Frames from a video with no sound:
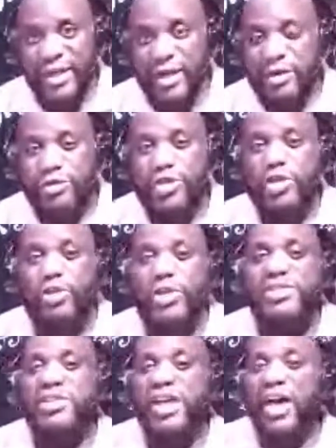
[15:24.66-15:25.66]
Do you
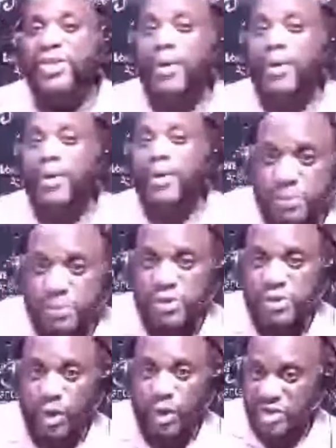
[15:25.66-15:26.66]
listen to other people's
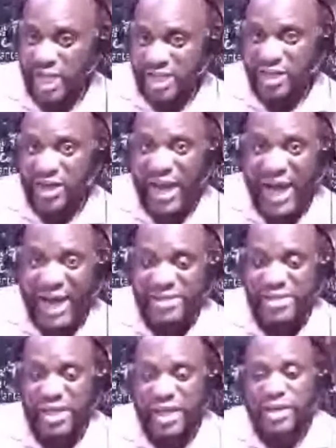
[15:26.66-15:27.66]
stories, like your
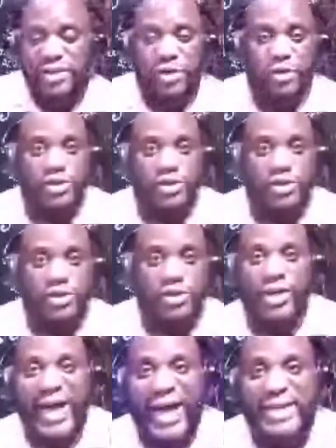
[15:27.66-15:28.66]
guys? Your
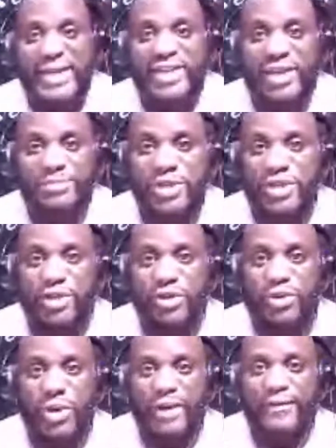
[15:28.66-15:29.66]
guys come to you
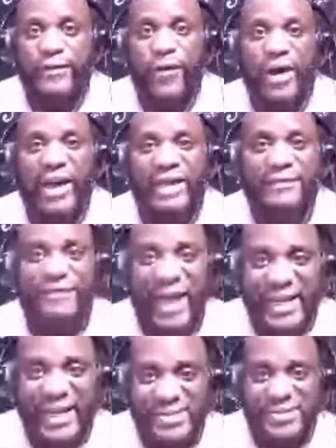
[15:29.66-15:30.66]
for
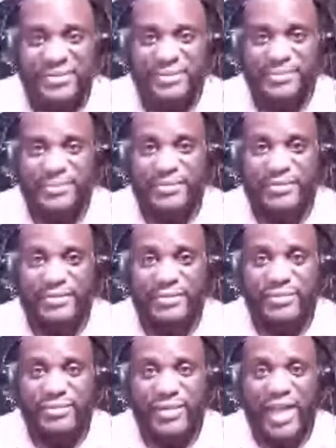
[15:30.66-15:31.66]
advice,
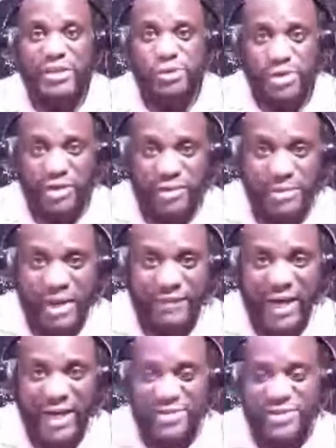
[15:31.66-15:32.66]
and you give them
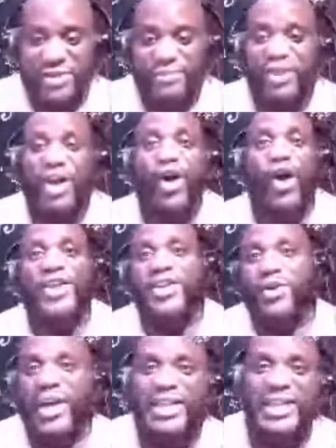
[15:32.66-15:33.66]
advice. Are you
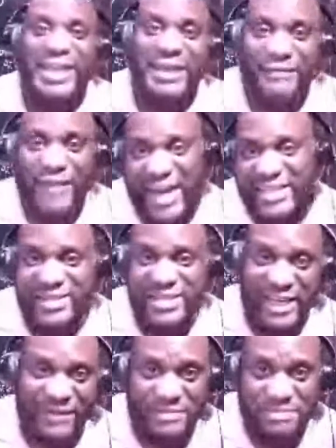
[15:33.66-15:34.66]
in the advice
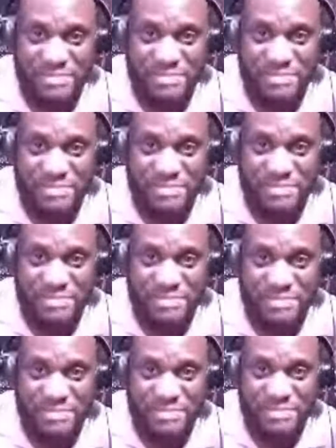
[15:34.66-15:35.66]
giving business, like
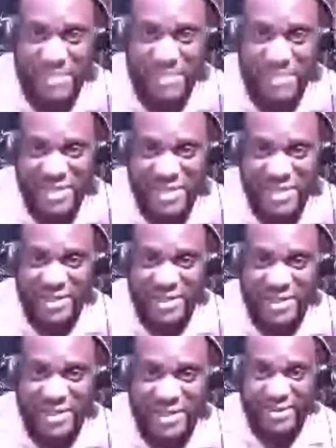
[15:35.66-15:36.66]
I
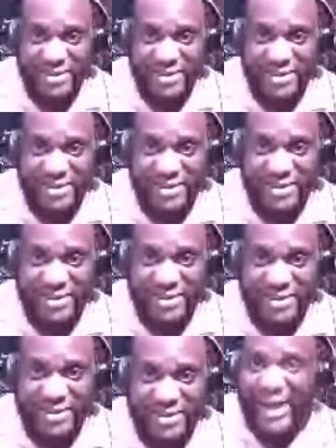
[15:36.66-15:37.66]
am, right?
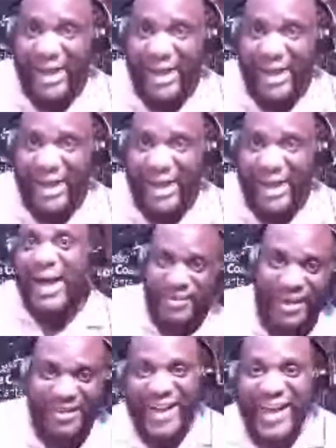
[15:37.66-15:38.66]
And I listen to
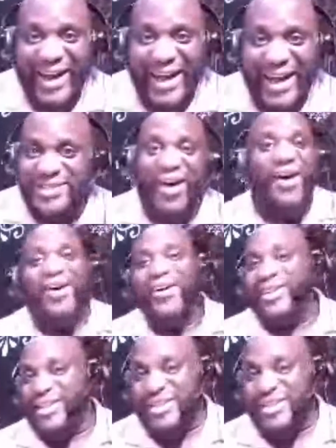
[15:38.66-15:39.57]
all these stories.